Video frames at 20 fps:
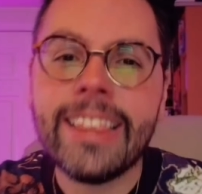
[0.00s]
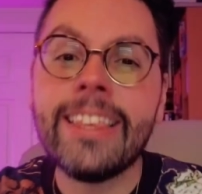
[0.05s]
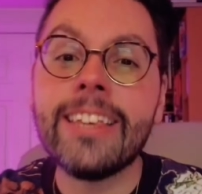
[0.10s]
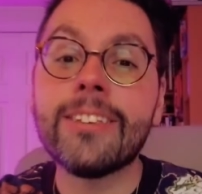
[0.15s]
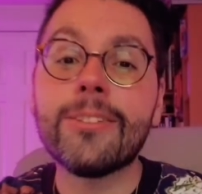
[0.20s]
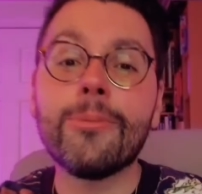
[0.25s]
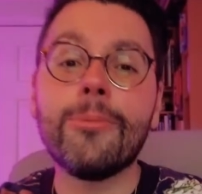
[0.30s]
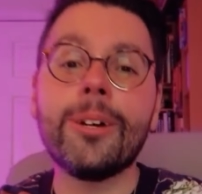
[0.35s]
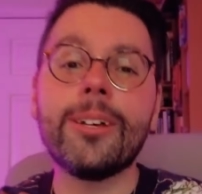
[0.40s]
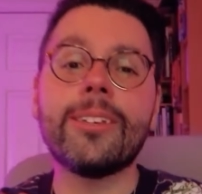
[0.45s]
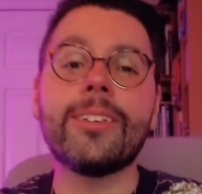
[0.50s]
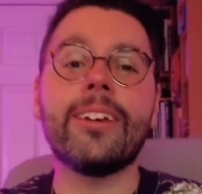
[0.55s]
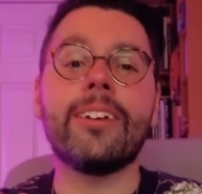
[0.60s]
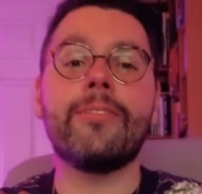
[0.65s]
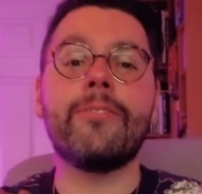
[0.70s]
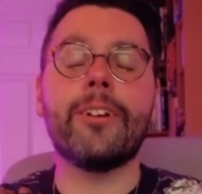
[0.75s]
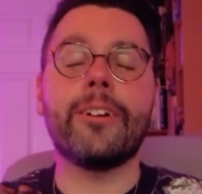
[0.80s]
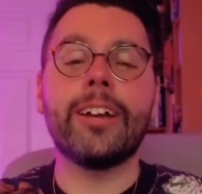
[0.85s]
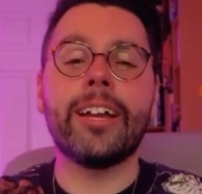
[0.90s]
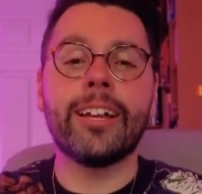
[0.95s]
This was a
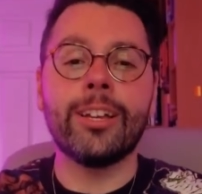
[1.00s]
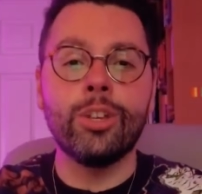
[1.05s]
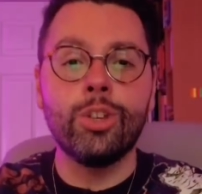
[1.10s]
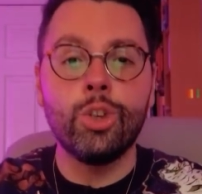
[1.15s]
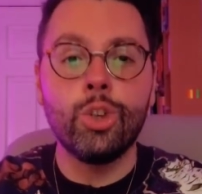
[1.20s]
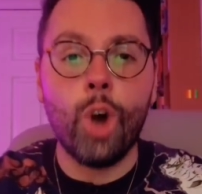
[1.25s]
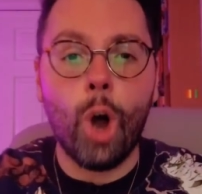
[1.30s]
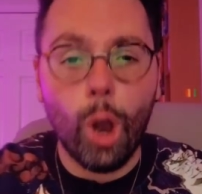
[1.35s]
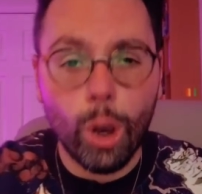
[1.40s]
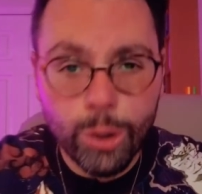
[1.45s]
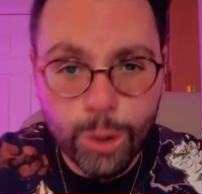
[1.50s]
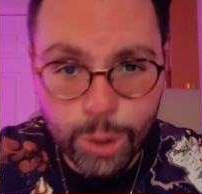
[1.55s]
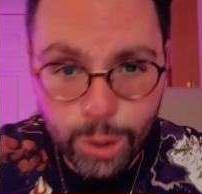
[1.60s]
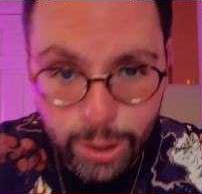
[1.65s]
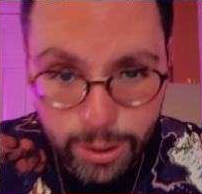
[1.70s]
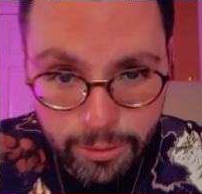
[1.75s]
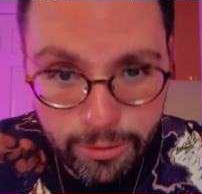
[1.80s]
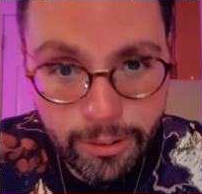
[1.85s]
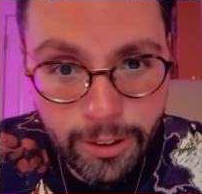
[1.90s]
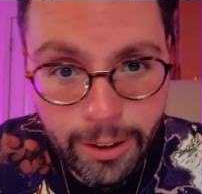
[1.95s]
very
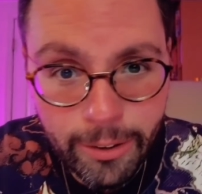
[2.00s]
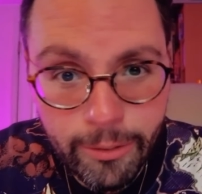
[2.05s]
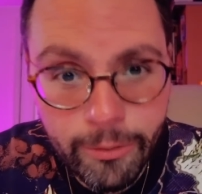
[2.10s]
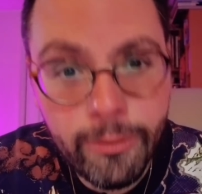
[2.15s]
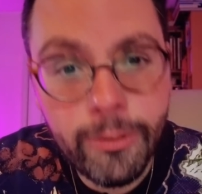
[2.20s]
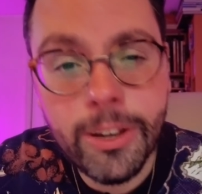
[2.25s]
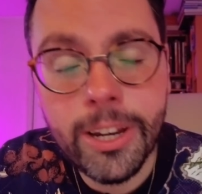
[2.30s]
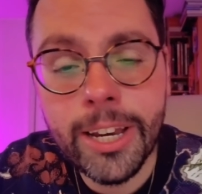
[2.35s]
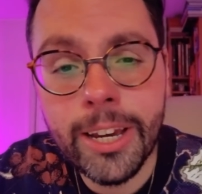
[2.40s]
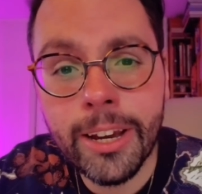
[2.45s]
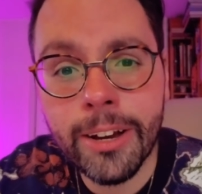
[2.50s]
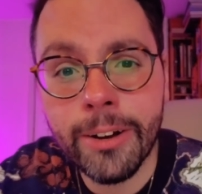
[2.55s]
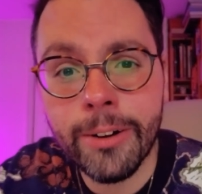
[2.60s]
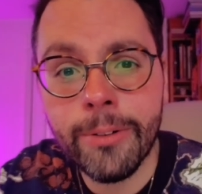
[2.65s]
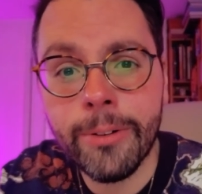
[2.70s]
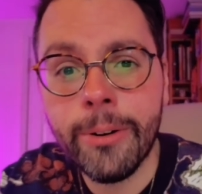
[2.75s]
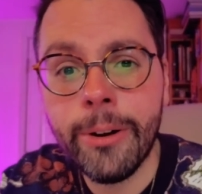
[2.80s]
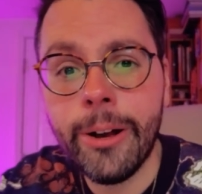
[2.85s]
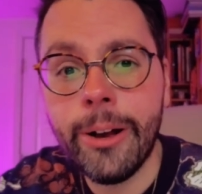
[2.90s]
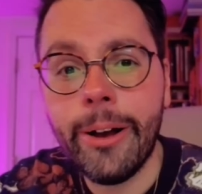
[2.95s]
exhaustive
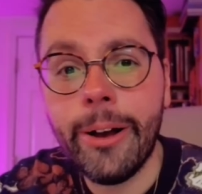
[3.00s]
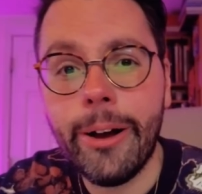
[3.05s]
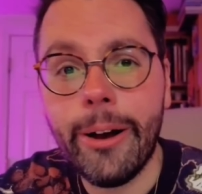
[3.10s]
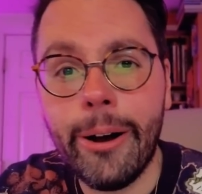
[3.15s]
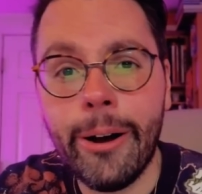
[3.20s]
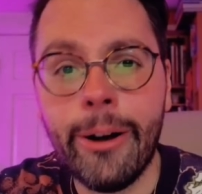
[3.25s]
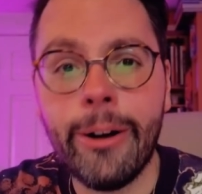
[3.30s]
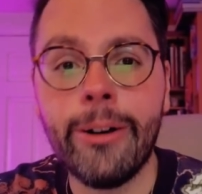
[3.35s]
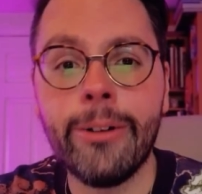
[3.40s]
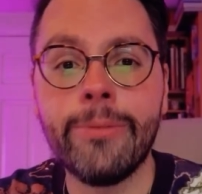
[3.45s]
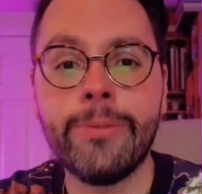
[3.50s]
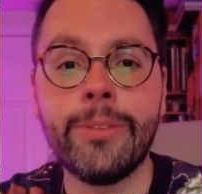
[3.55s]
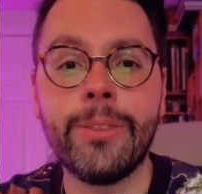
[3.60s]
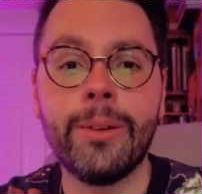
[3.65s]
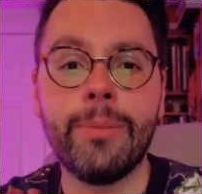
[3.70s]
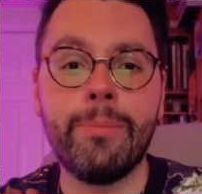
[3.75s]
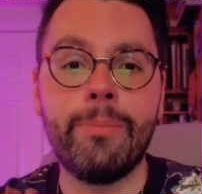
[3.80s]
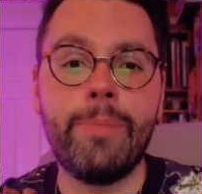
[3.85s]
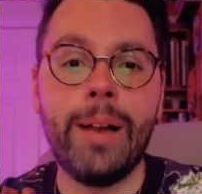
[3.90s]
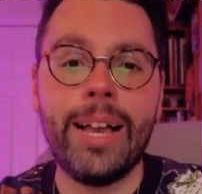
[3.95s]
video of
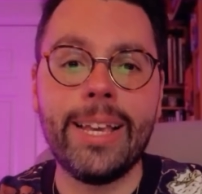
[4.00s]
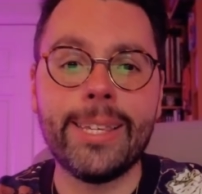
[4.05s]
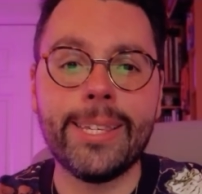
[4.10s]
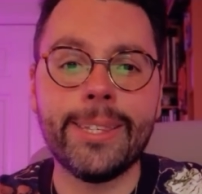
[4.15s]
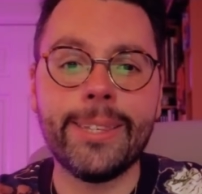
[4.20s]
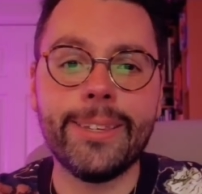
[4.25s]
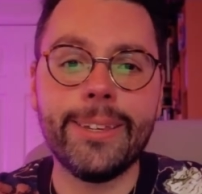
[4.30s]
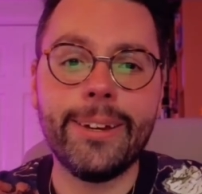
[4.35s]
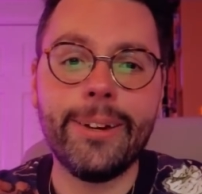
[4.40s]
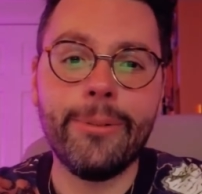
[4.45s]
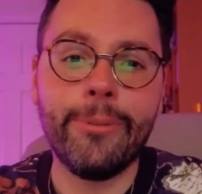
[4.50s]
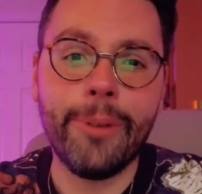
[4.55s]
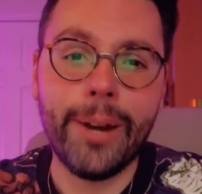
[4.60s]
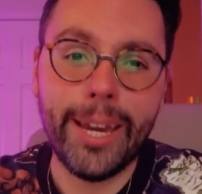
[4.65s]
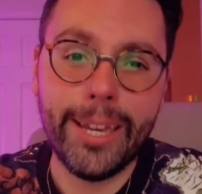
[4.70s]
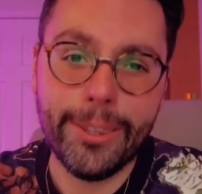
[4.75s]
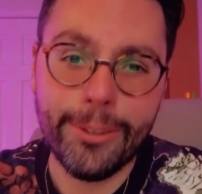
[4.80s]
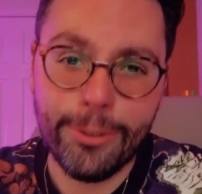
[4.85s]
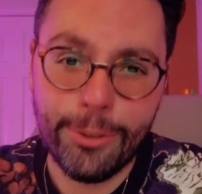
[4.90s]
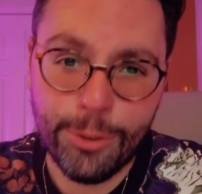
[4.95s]
the best
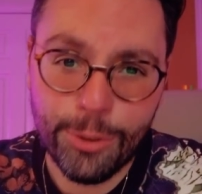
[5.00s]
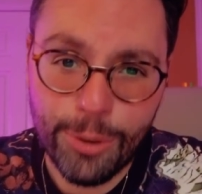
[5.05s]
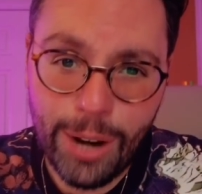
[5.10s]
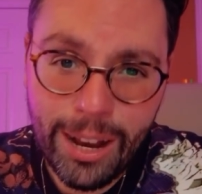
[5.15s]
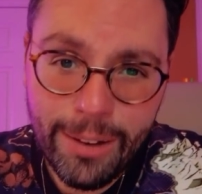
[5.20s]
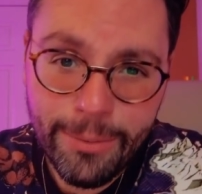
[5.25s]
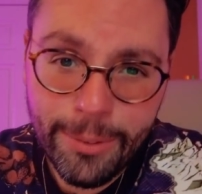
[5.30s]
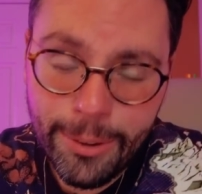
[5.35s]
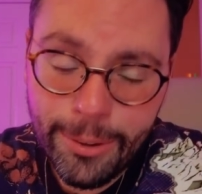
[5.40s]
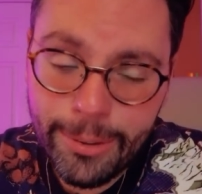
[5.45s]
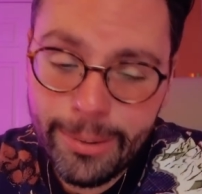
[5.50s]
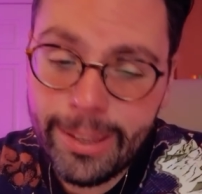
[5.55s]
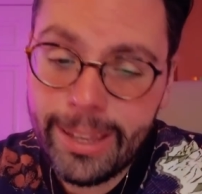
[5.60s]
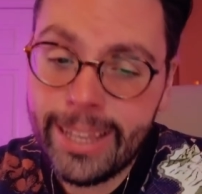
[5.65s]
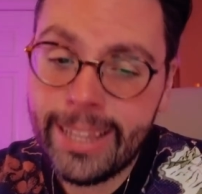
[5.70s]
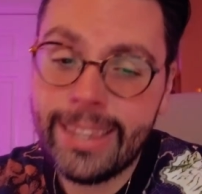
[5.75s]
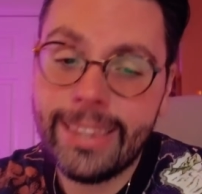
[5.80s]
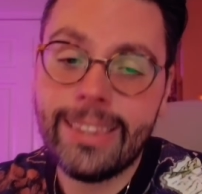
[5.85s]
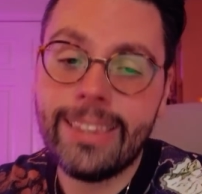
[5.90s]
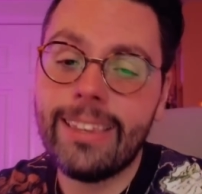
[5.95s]
way to travel
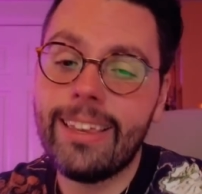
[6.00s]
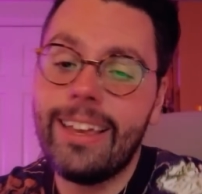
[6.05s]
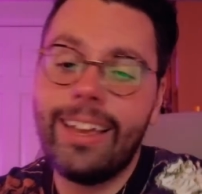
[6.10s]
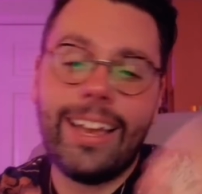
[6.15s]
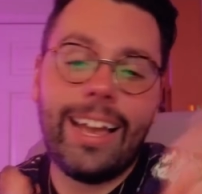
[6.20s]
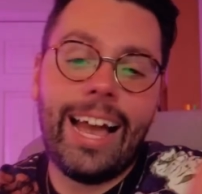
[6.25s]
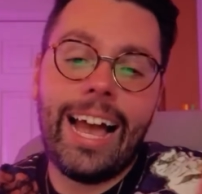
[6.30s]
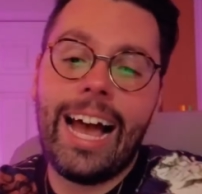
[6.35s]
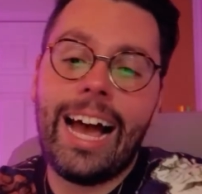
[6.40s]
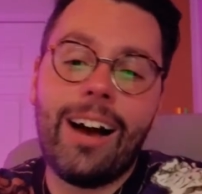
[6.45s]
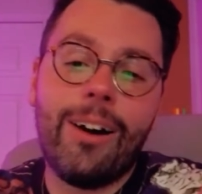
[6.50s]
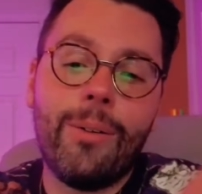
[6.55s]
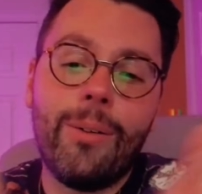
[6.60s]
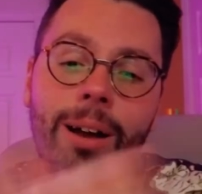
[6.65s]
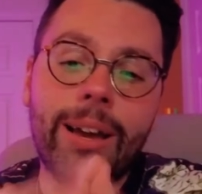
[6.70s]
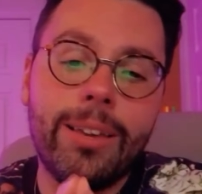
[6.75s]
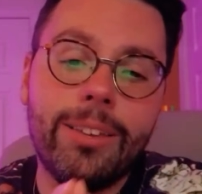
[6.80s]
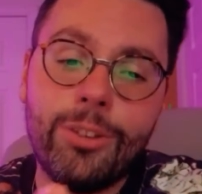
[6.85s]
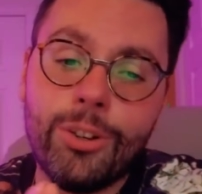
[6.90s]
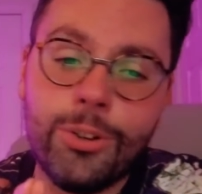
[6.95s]
and how
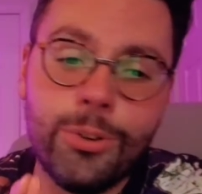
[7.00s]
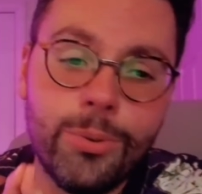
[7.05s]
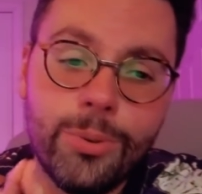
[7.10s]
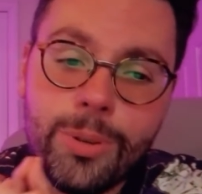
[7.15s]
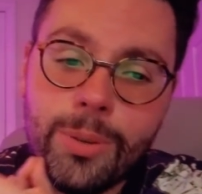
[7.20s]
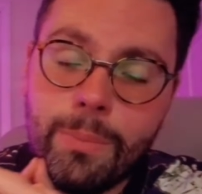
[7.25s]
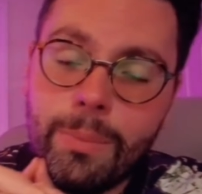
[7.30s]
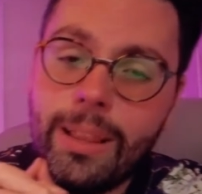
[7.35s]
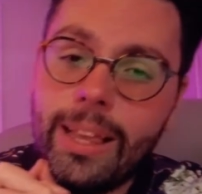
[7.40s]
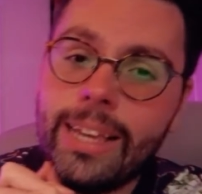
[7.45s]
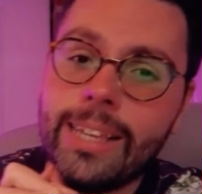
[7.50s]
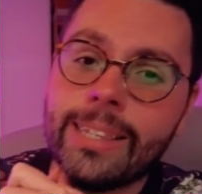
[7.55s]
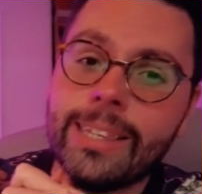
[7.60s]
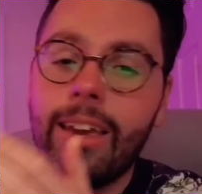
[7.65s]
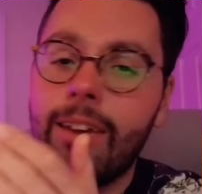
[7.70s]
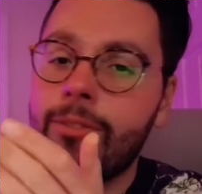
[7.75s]
I choose a place.